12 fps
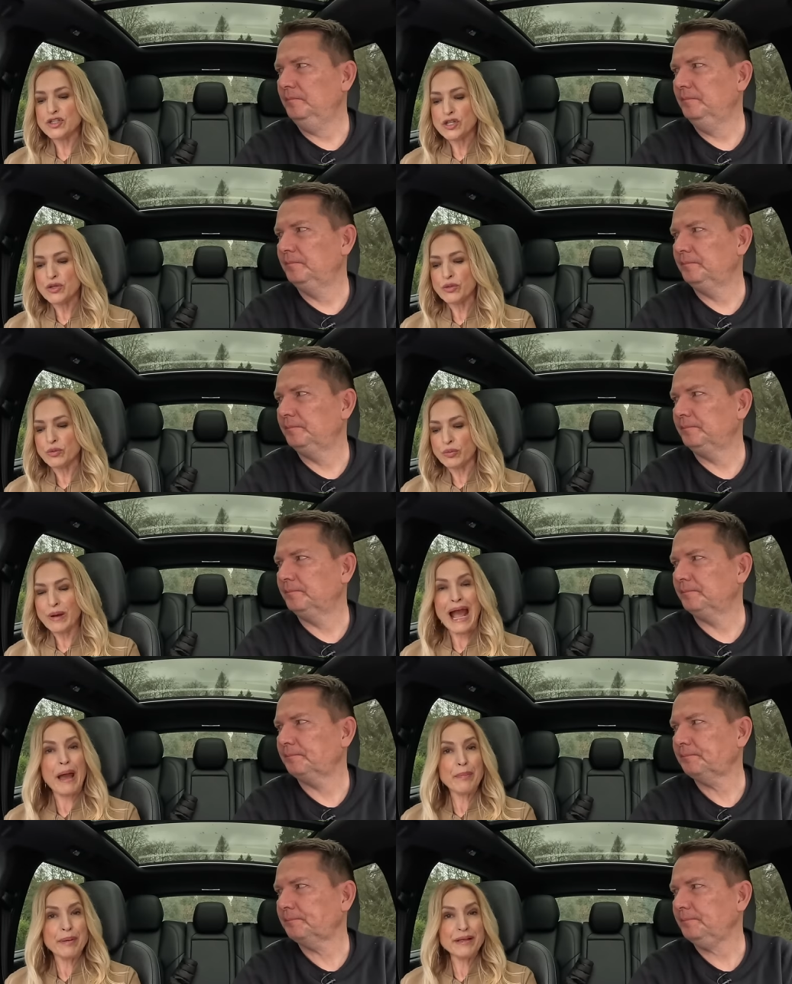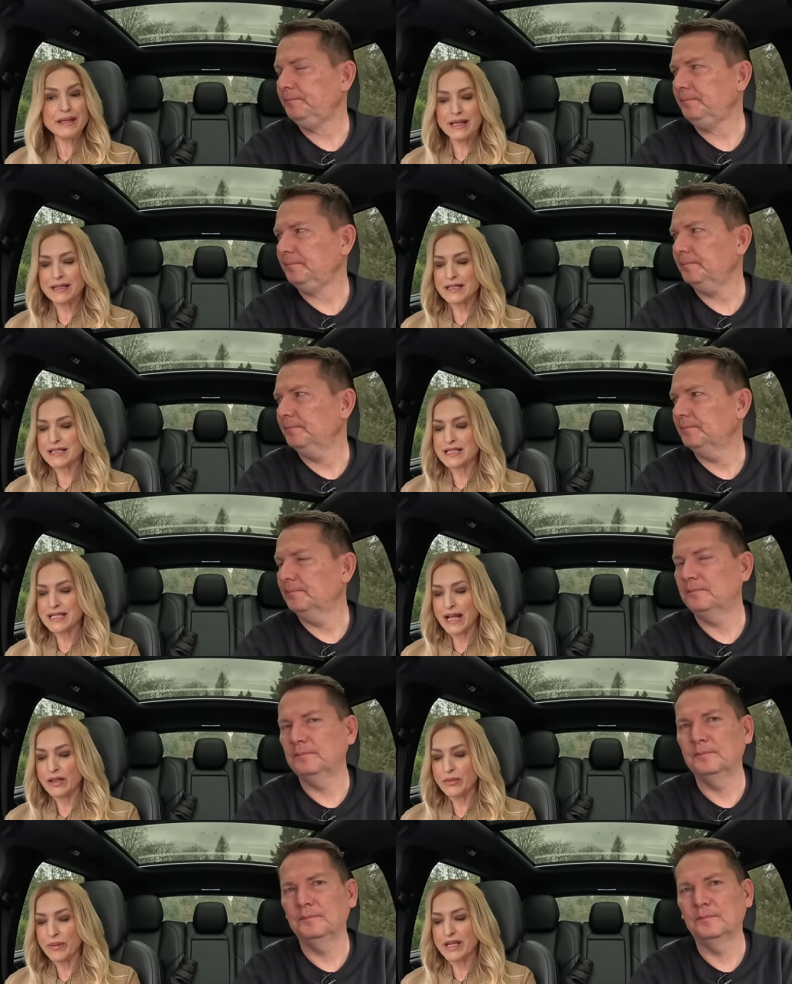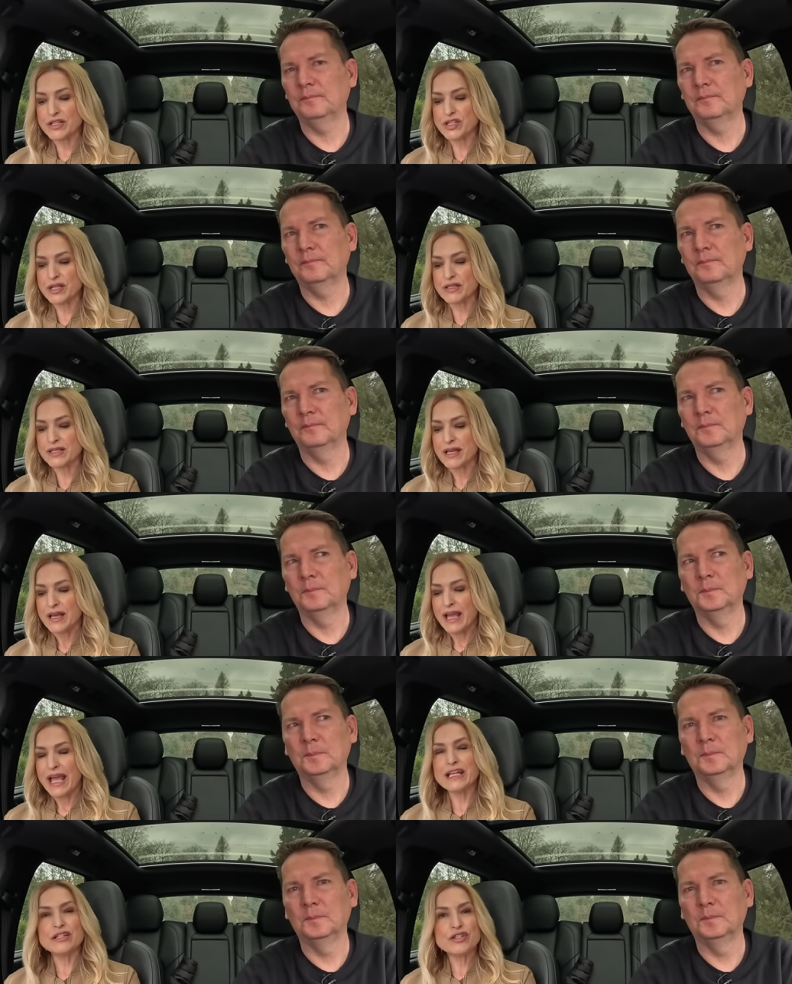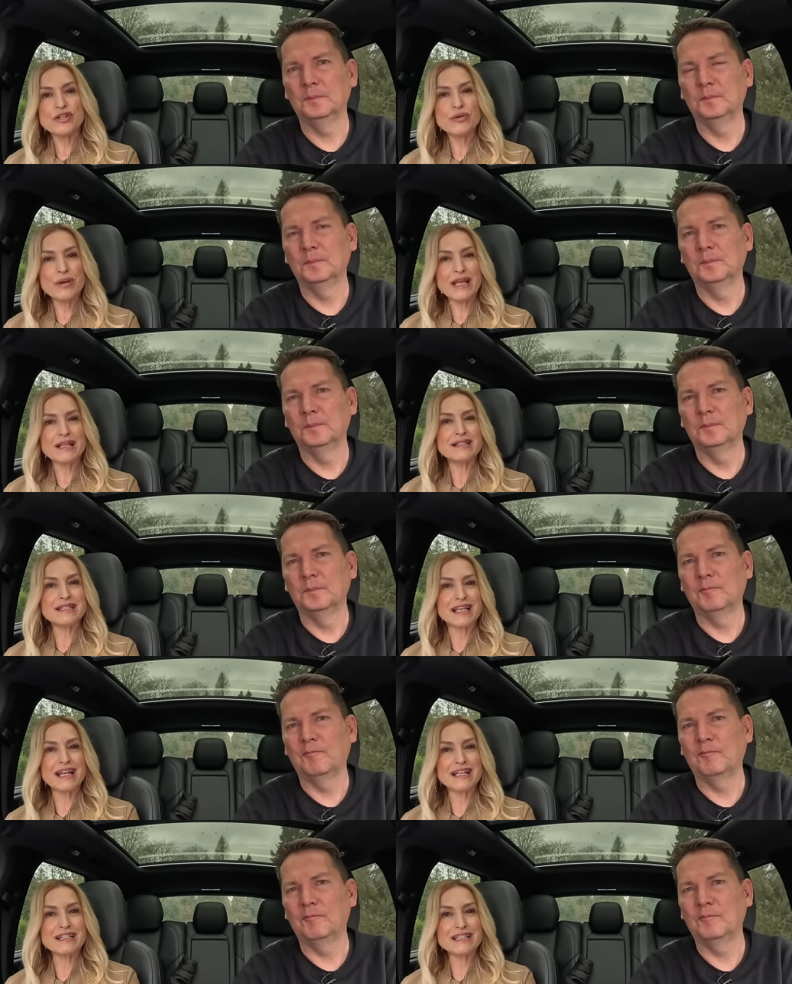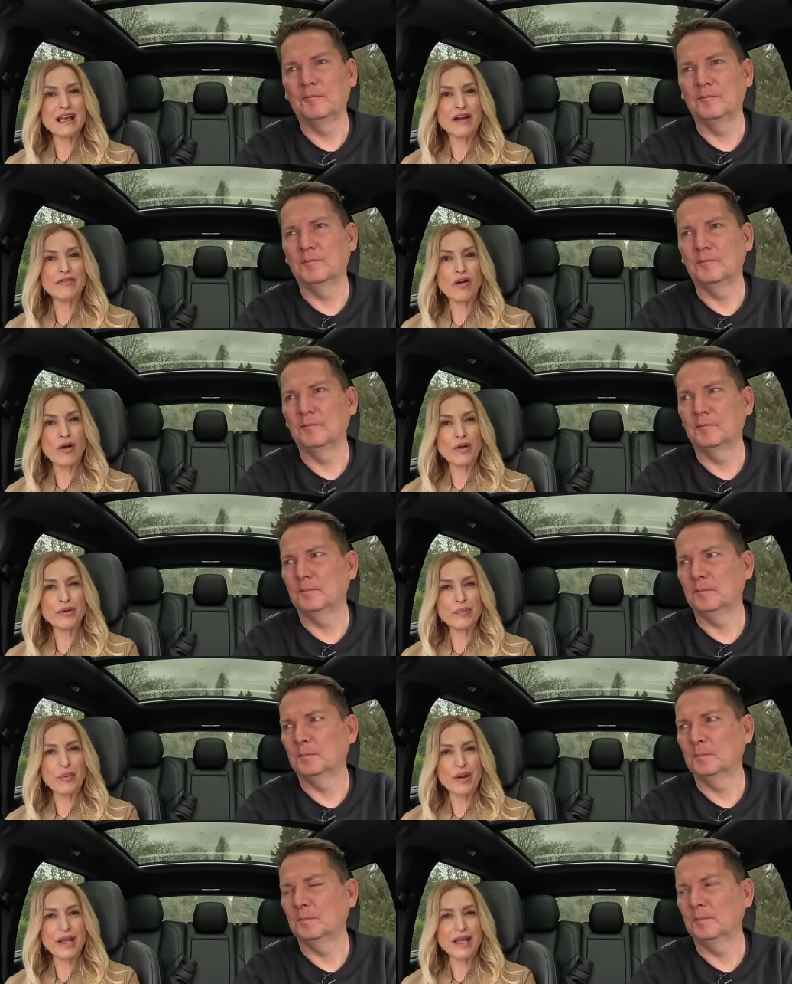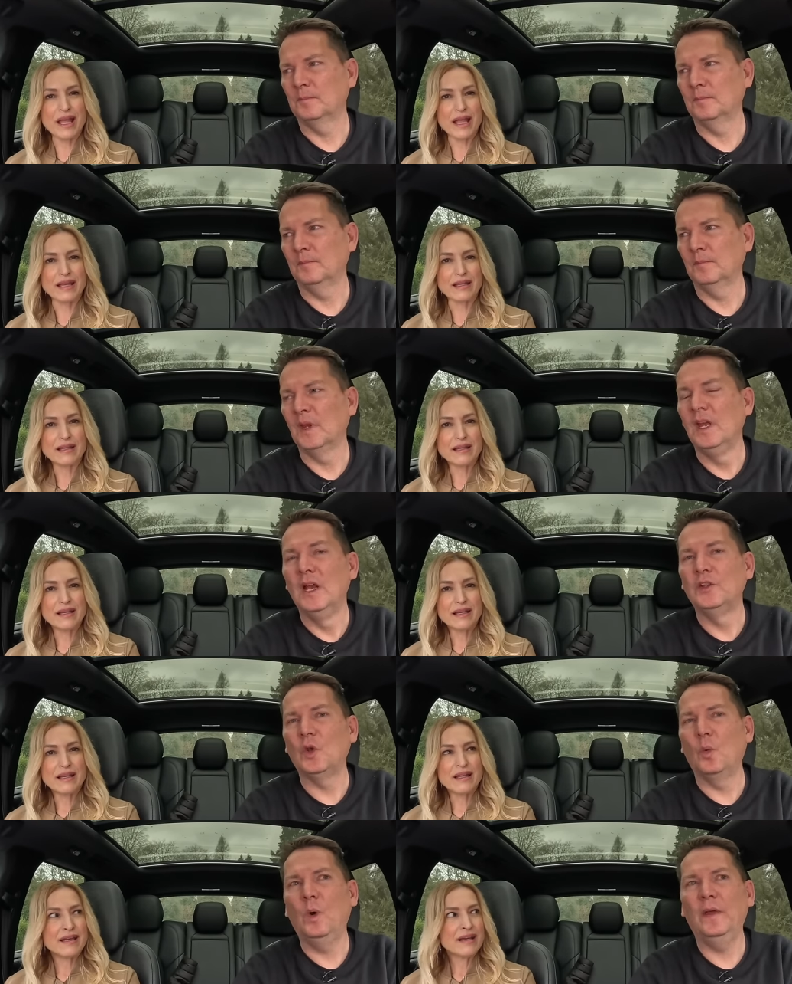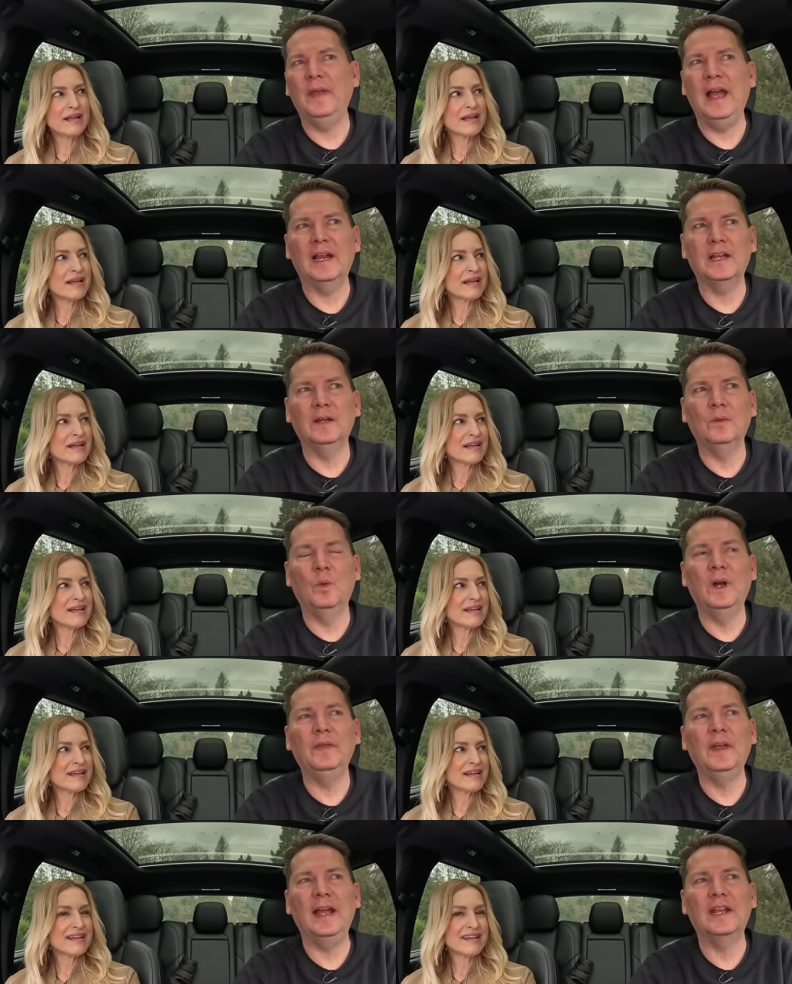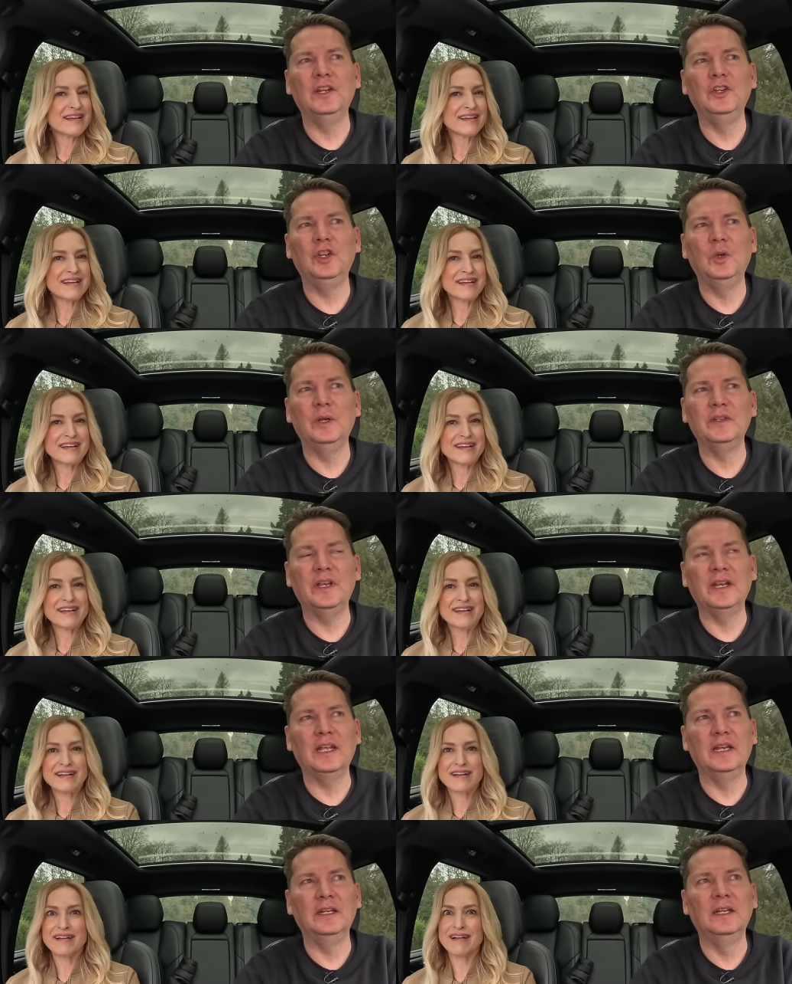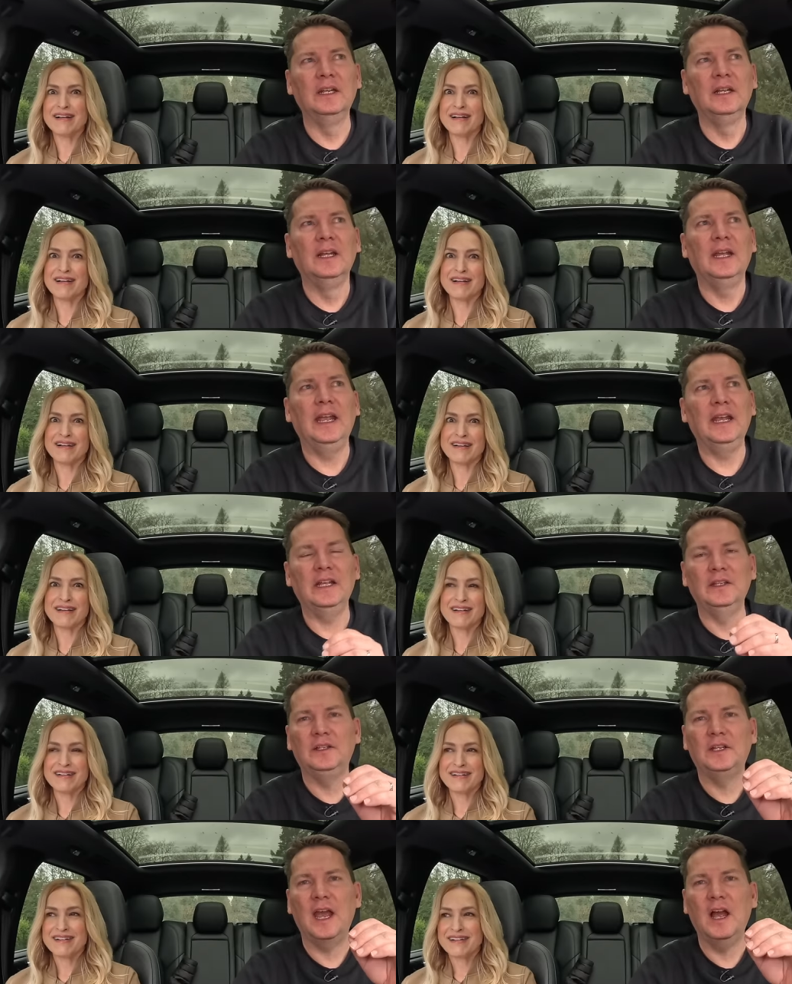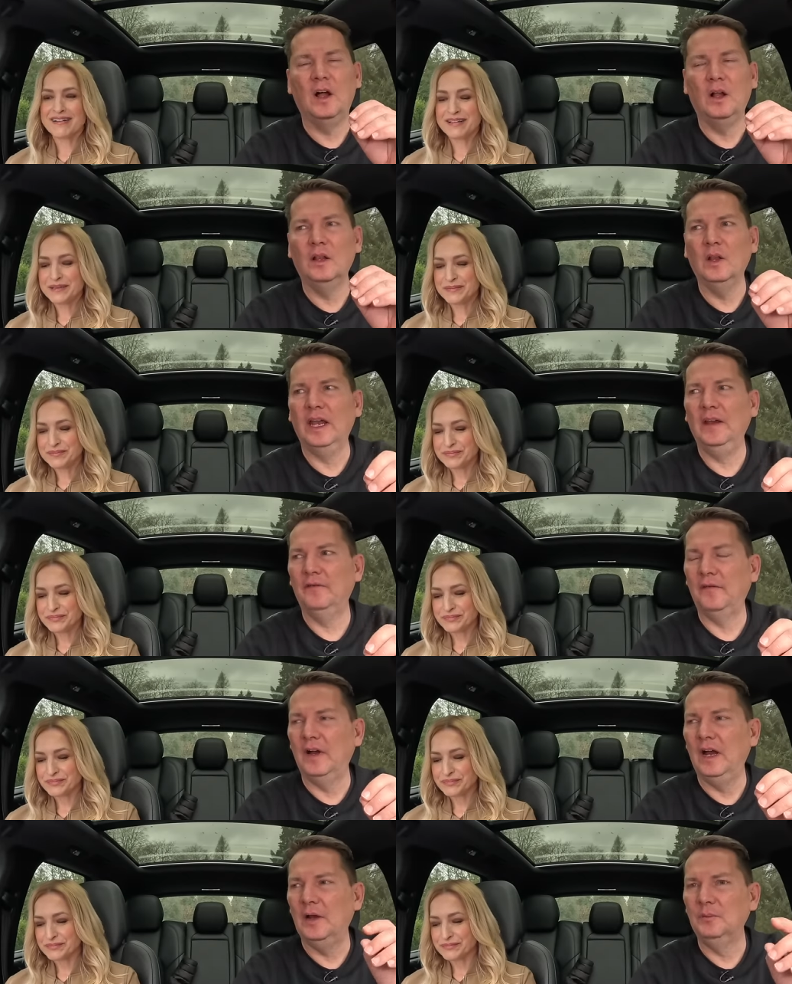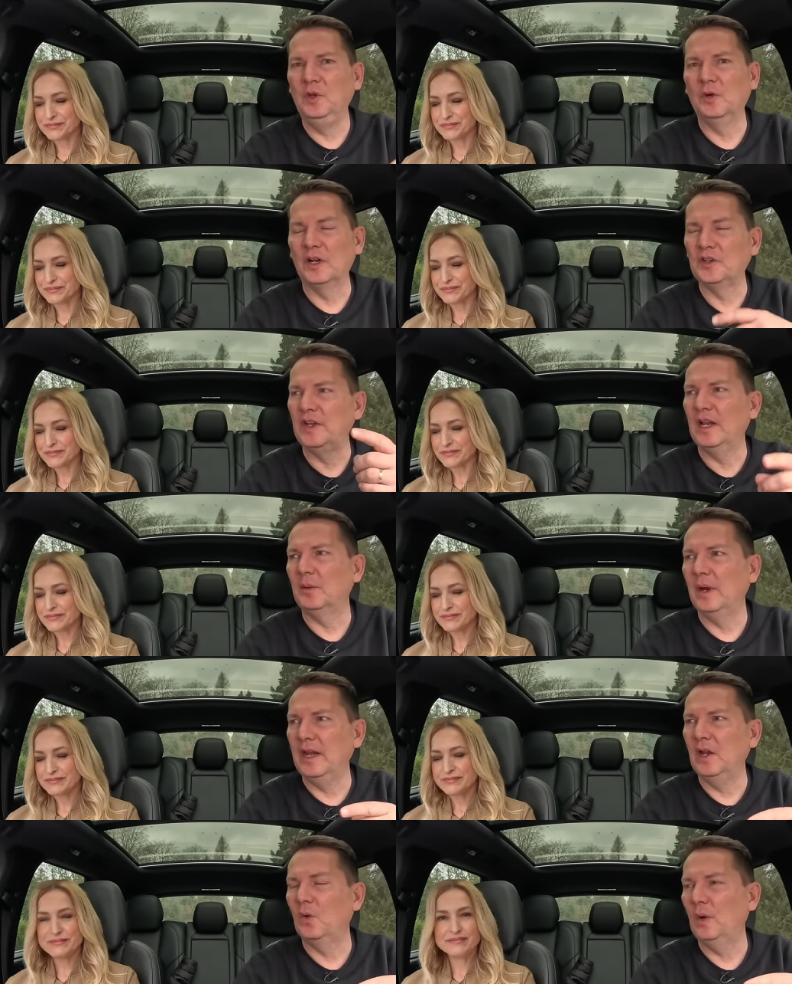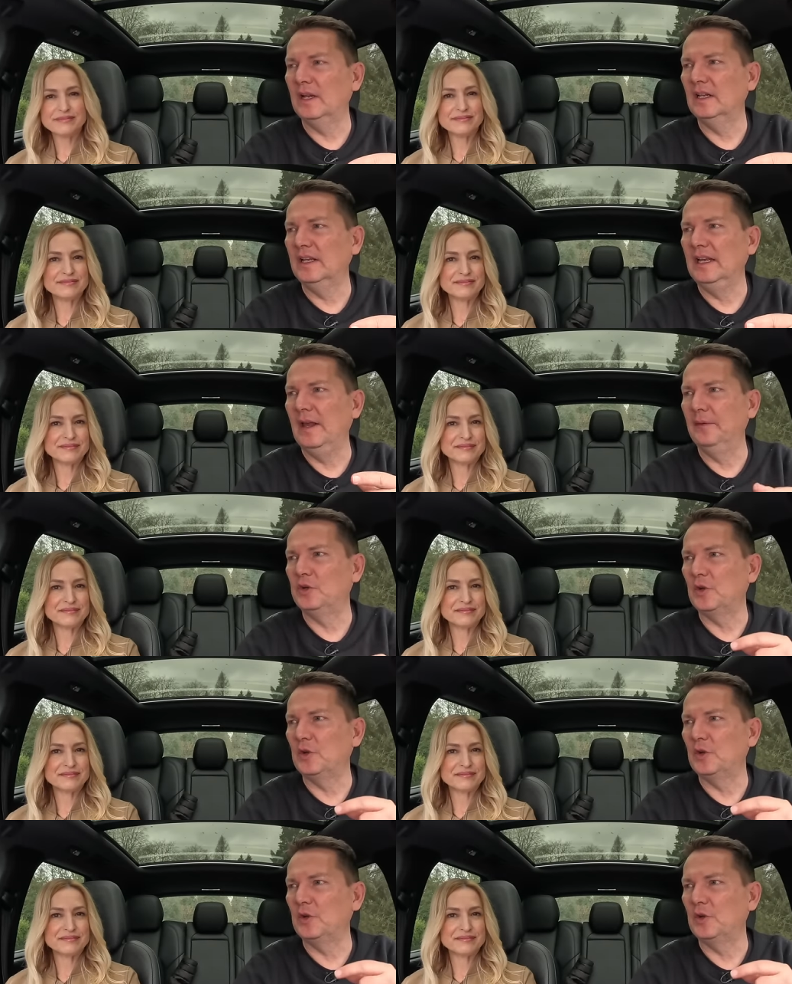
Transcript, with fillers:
Speaker 1: two rapid accelerations and two incidents of hard braking.
Speaker 2: So what that what that can do is it can it can tell if um, you're accelerating quickly and the